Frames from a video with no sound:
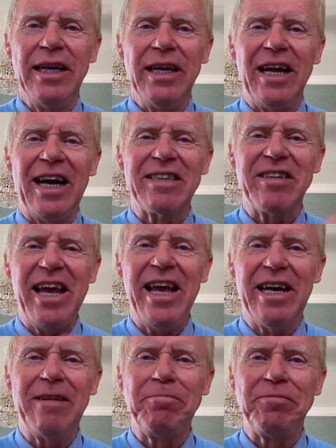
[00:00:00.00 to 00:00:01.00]
And
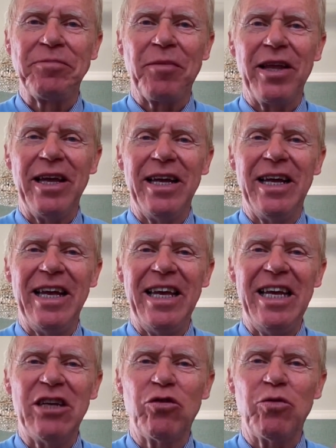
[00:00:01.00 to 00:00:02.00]
here
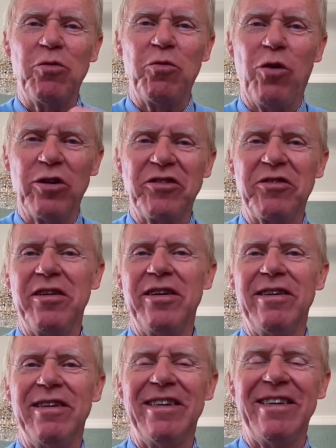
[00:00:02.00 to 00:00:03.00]
it was,
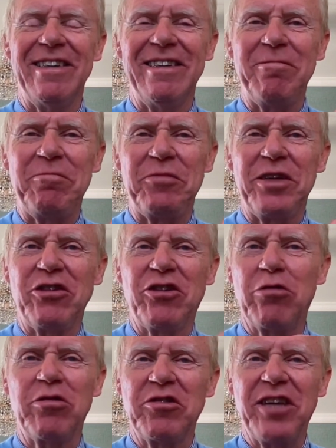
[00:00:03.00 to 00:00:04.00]

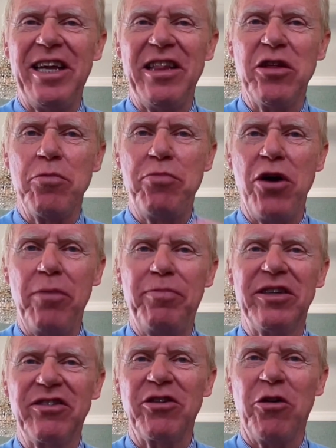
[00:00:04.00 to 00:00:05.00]
so to say, the
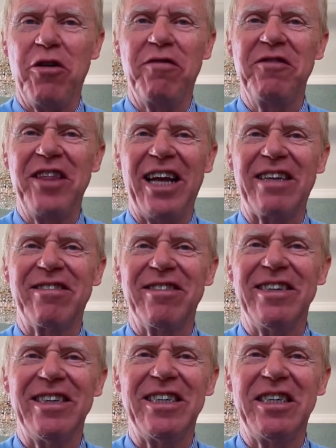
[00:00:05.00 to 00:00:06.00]
purpose of that
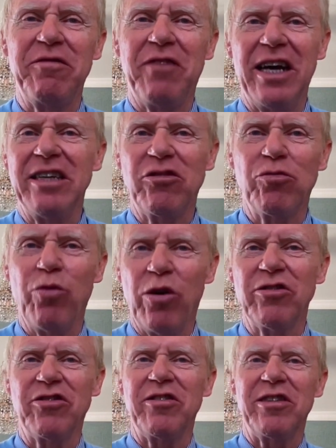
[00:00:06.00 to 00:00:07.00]
device
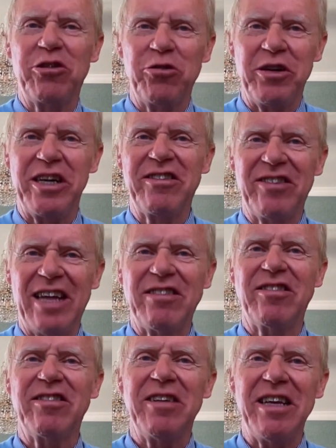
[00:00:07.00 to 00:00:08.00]
was to
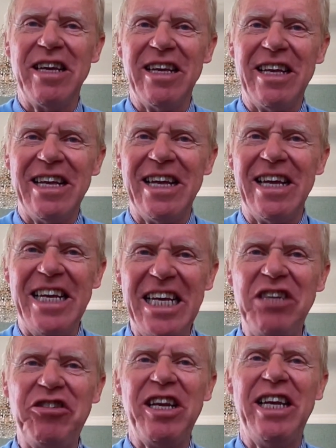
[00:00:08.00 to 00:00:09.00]
access
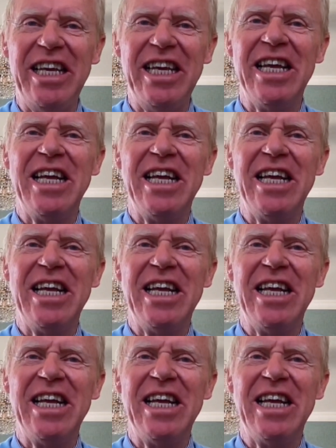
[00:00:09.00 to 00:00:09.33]
easily